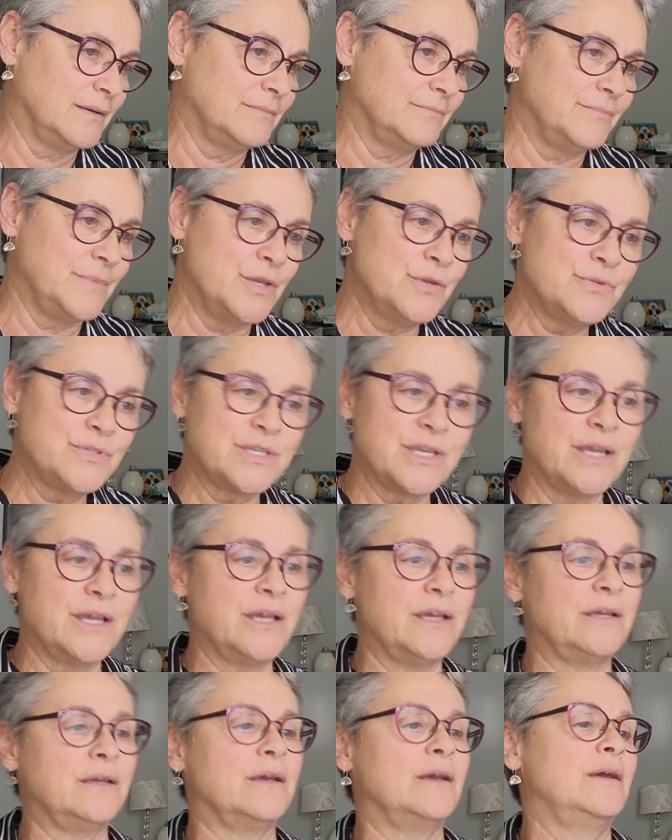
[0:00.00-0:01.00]

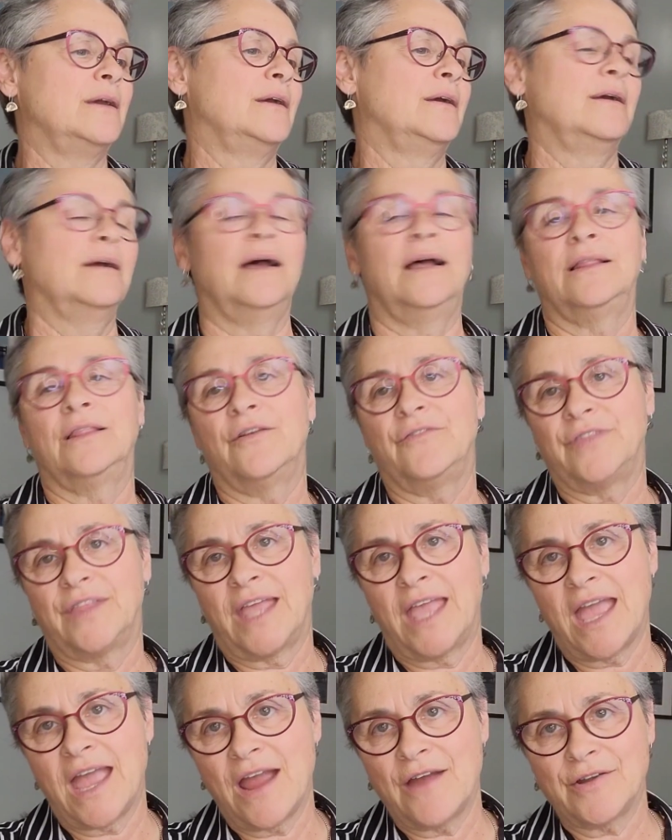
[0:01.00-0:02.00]
music. I love the
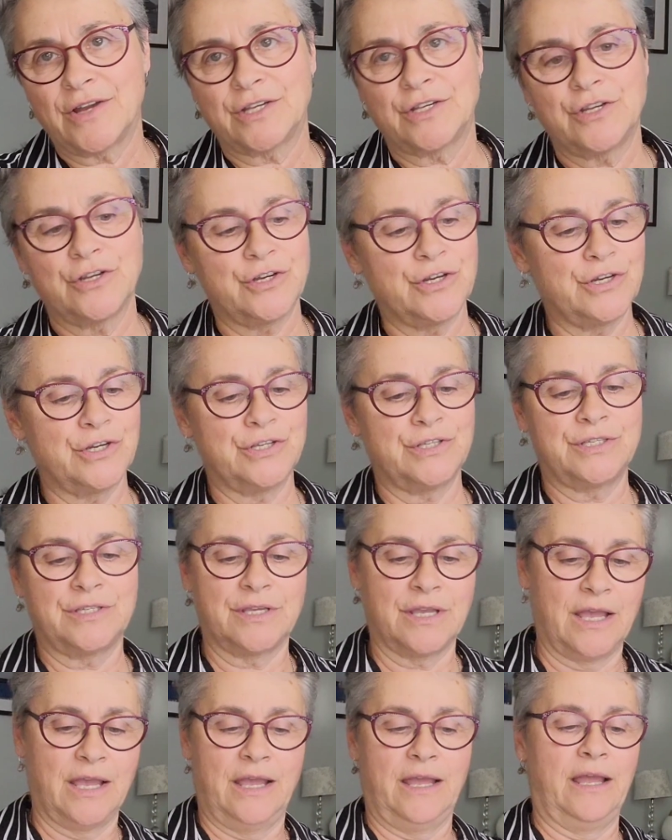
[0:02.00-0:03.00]
characters.
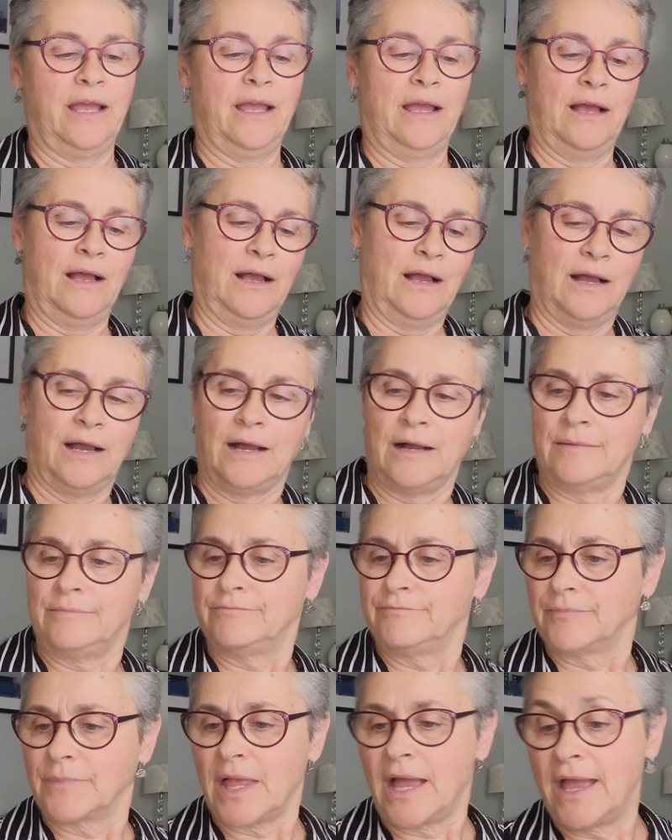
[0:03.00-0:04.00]

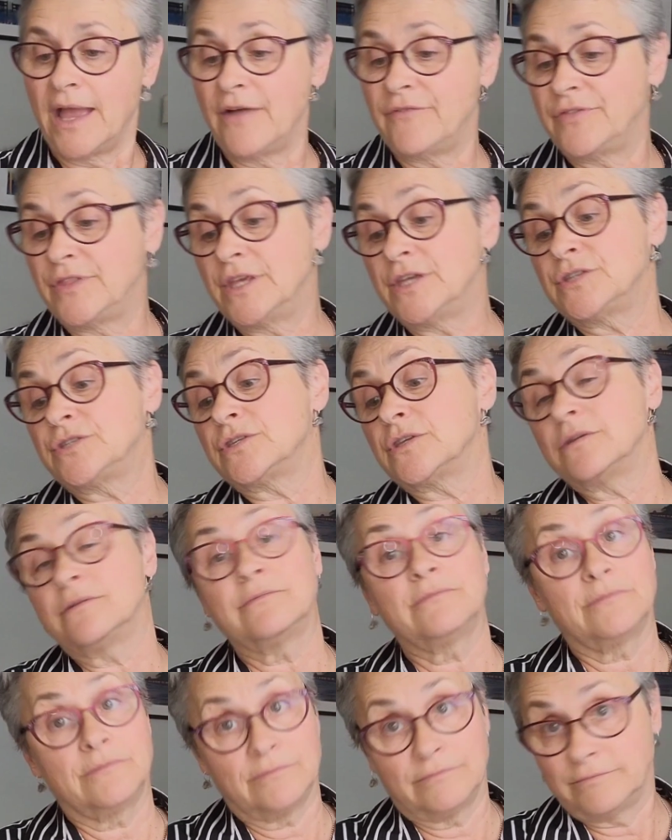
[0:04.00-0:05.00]
I have this
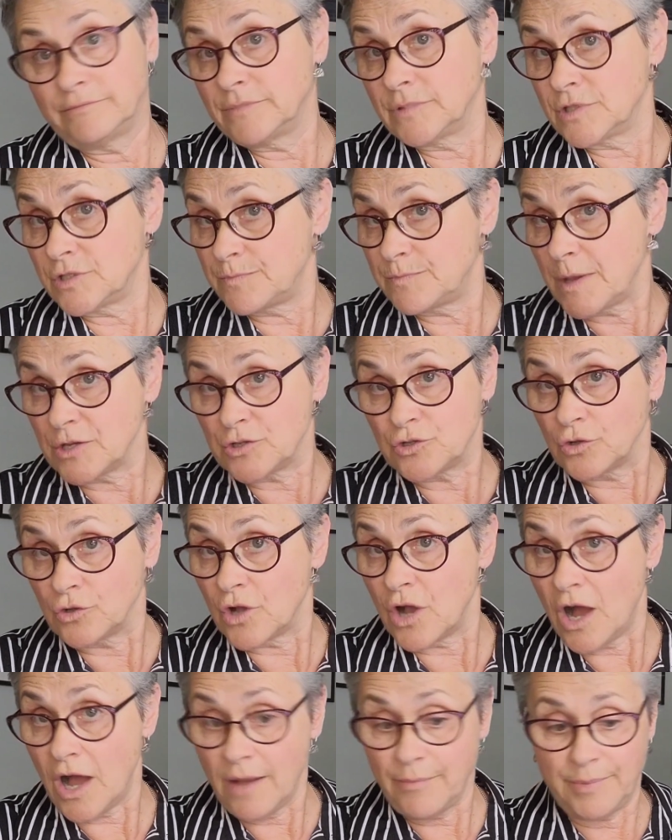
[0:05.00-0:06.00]
special
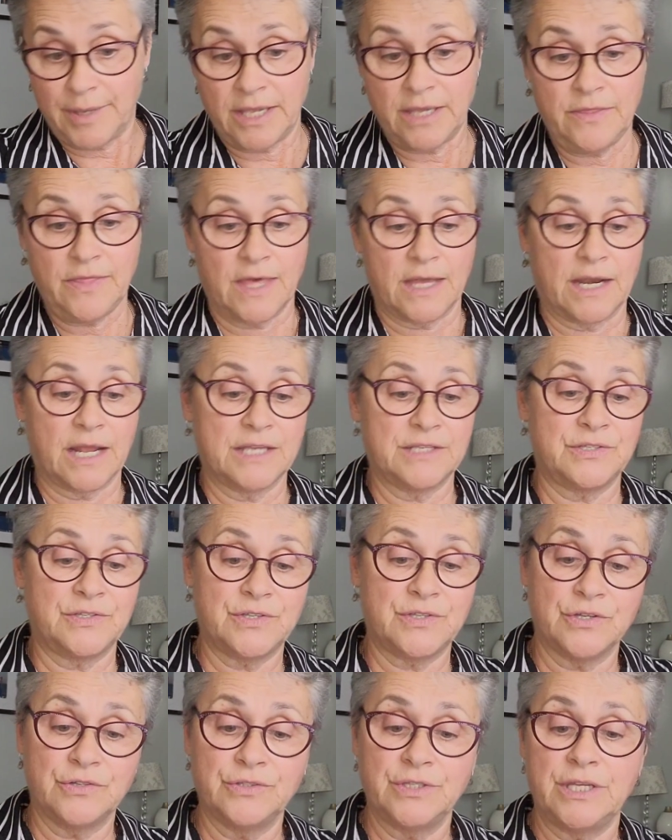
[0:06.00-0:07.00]
copy that I
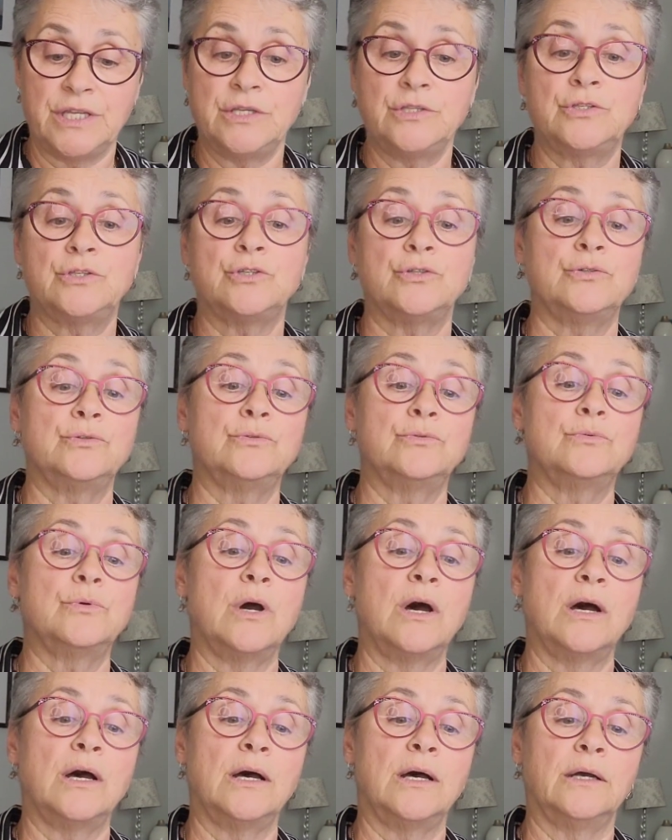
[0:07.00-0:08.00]
still need to
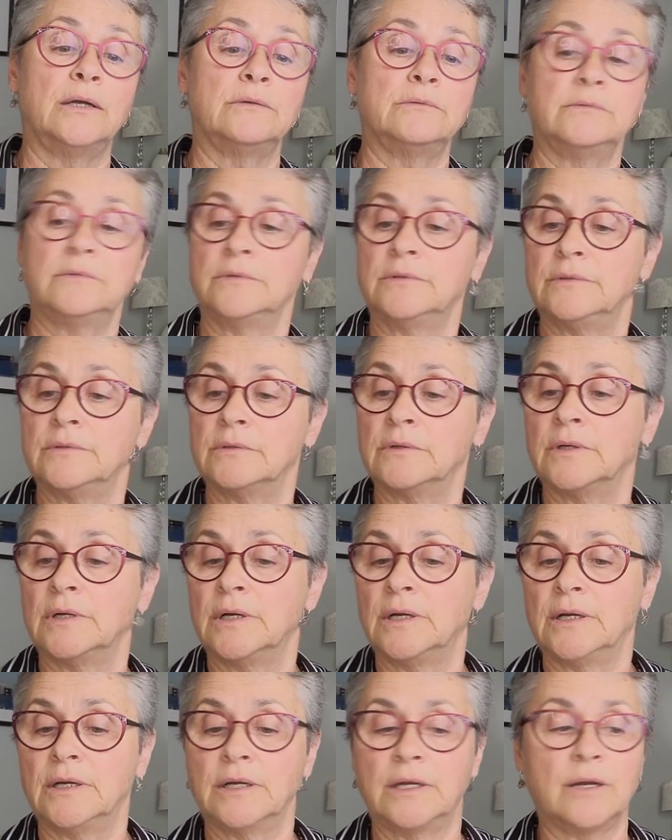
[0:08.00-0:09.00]

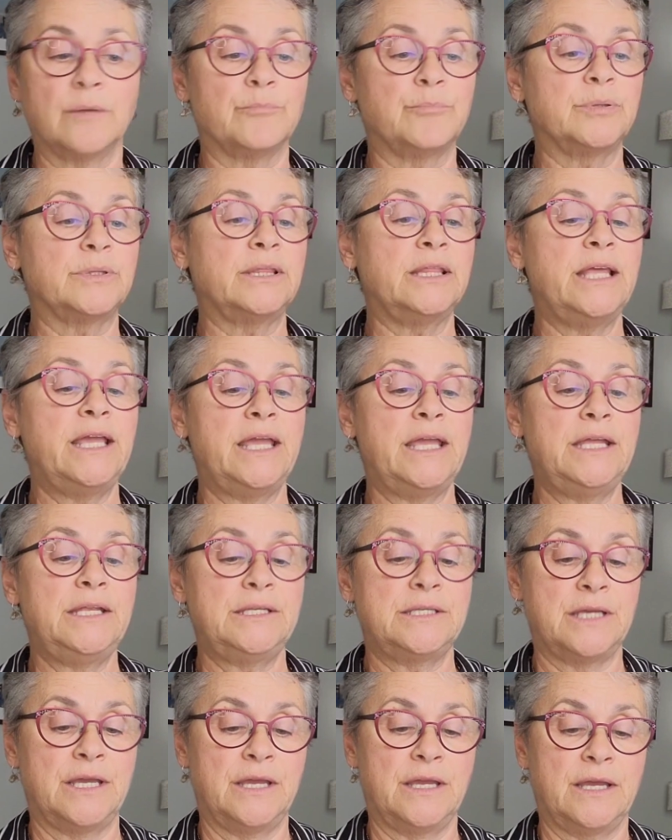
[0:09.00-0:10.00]

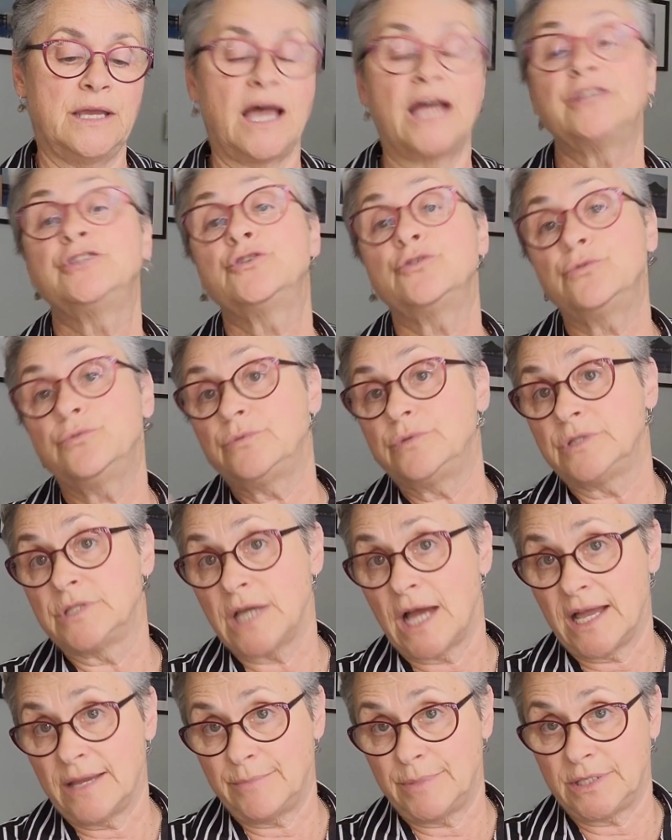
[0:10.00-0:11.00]
complete. I do
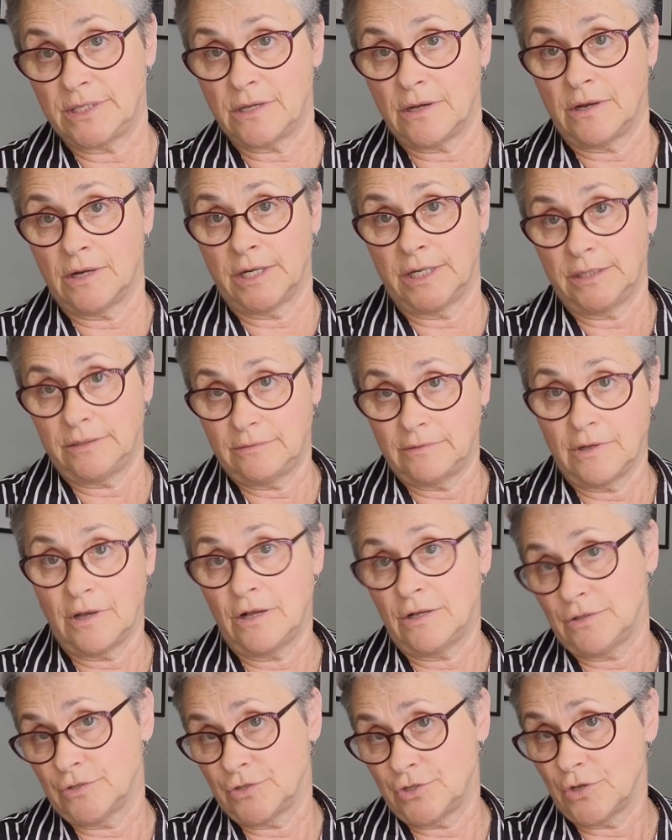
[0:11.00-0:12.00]
diamond art
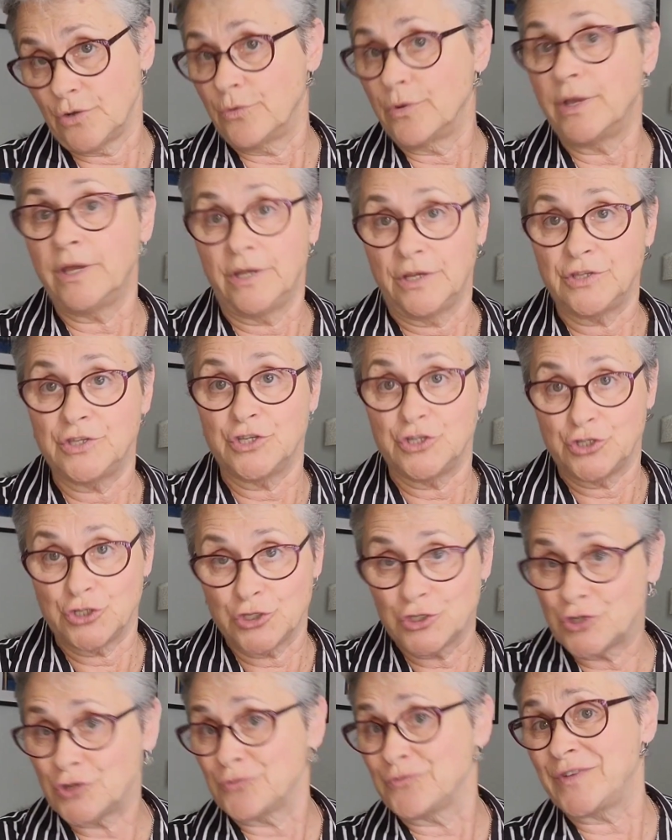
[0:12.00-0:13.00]
also in addition
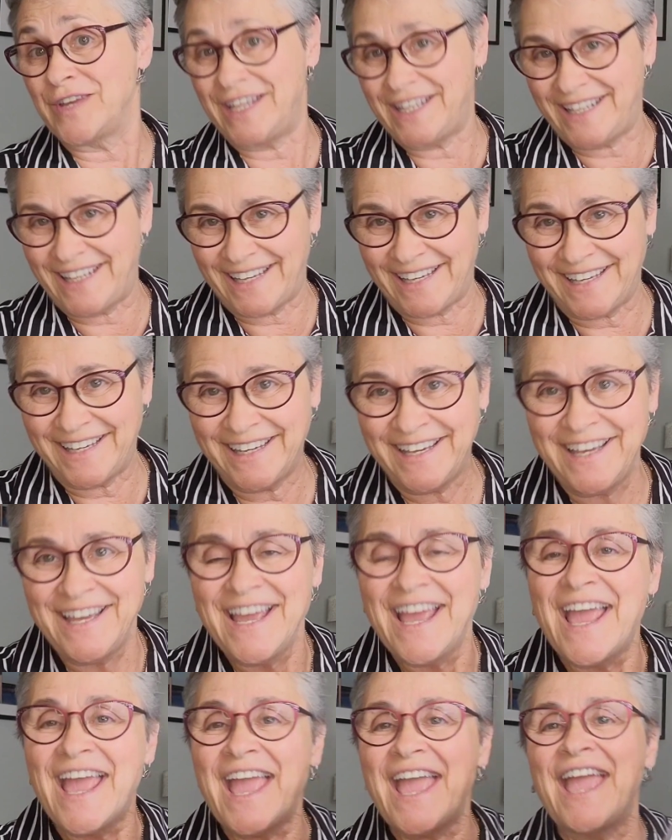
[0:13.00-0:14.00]
to reading.
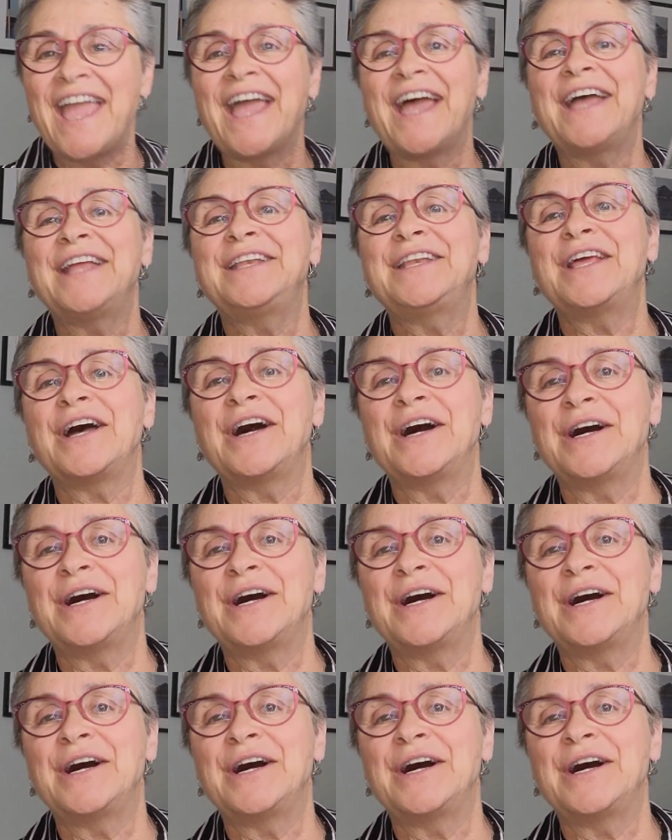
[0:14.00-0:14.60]
And